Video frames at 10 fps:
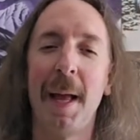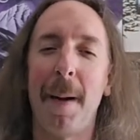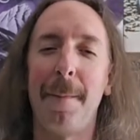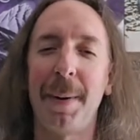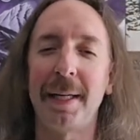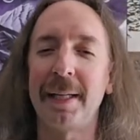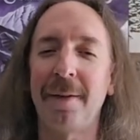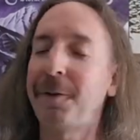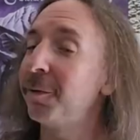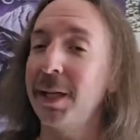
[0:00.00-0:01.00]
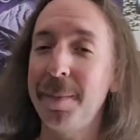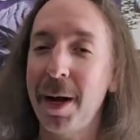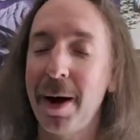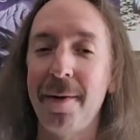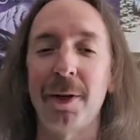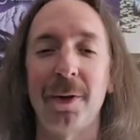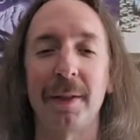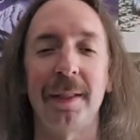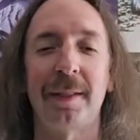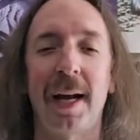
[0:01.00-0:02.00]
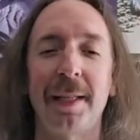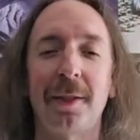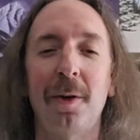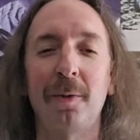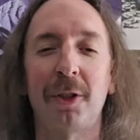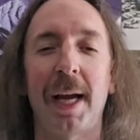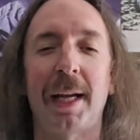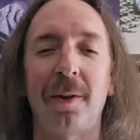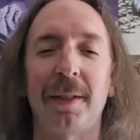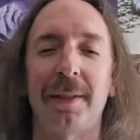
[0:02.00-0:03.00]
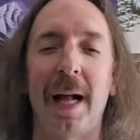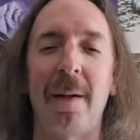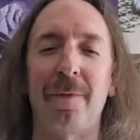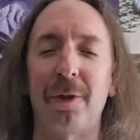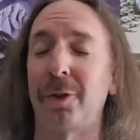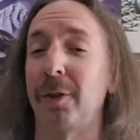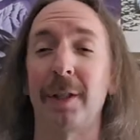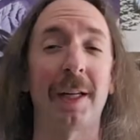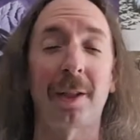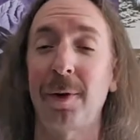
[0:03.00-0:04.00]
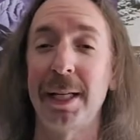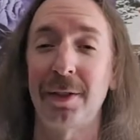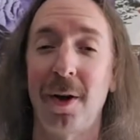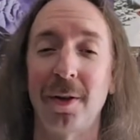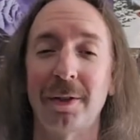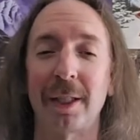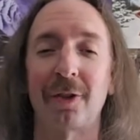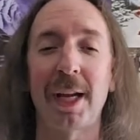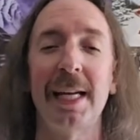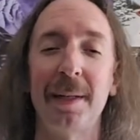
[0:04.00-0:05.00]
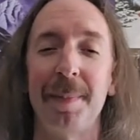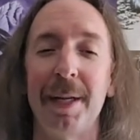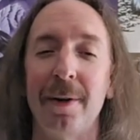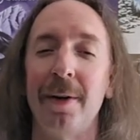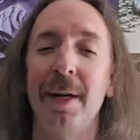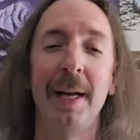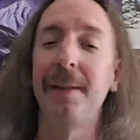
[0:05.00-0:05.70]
But if you somehow haven't heard these guys, go check out this album for sure. You got great songs like Shaded Mirror.